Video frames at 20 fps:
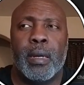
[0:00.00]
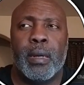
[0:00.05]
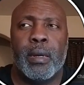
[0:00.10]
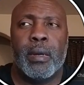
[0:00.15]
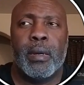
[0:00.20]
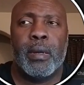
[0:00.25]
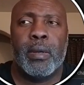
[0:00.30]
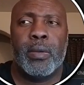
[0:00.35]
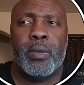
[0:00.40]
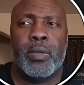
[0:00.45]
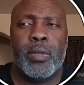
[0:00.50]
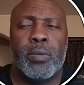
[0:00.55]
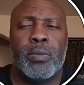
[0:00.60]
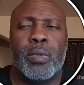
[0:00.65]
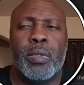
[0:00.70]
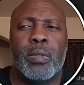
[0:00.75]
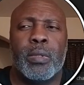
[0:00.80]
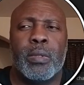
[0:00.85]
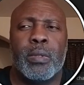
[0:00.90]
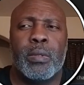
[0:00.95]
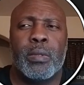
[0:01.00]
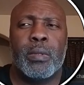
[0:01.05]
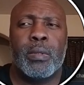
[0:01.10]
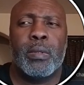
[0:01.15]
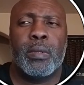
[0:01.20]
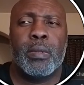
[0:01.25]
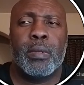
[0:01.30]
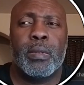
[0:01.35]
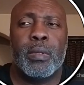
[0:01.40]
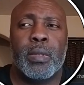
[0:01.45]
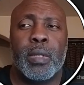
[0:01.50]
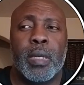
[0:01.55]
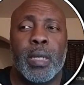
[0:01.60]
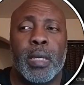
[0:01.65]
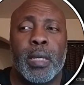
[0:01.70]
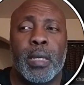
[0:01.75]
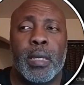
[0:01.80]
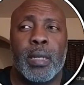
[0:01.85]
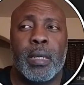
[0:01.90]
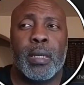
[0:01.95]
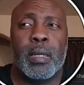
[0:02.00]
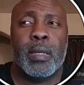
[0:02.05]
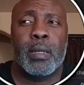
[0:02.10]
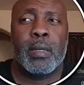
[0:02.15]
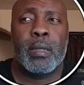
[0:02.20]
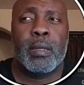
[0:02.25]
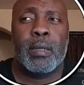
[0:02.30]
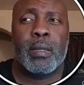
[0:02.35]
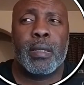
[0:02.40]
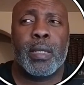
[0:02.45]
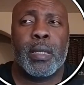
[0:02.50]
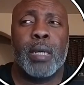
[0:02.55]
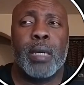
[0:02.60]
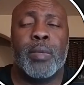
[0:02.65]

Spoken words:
You will come